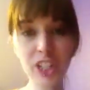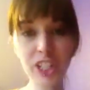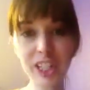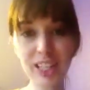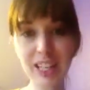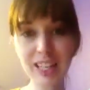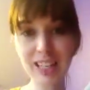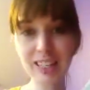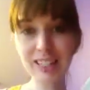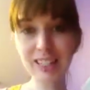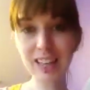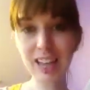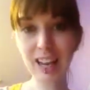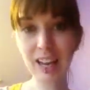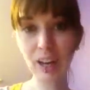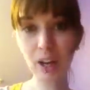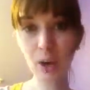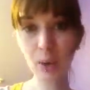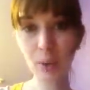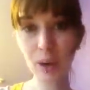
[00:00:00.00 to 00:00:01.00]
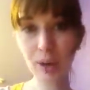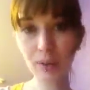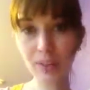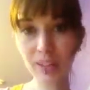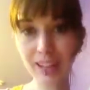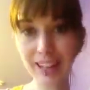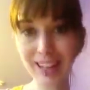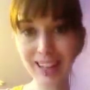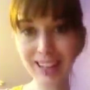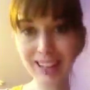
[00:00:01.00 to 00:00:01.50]
to get it tight around
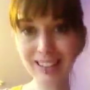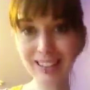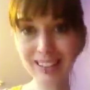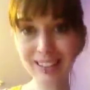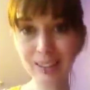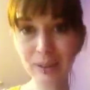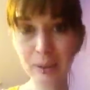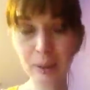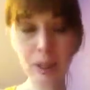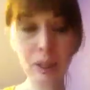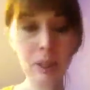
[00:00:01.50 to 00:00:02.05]
the legs.